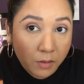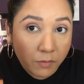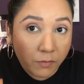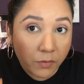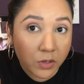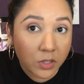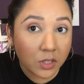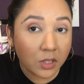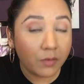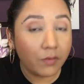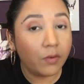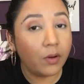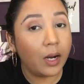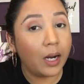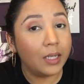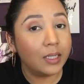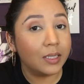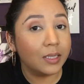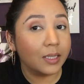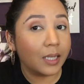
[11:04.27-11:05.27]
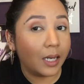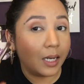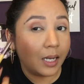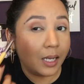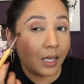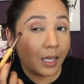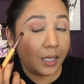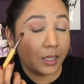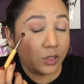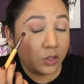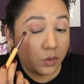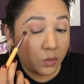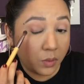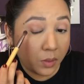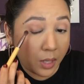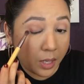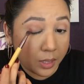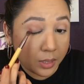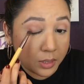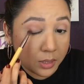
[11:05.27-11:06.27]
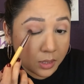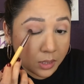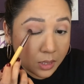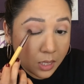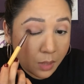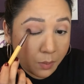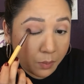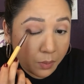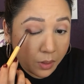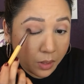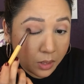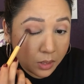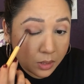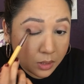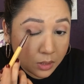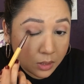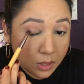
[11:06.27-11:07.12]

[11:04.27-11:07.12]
First of all, I just kind of like to tap it,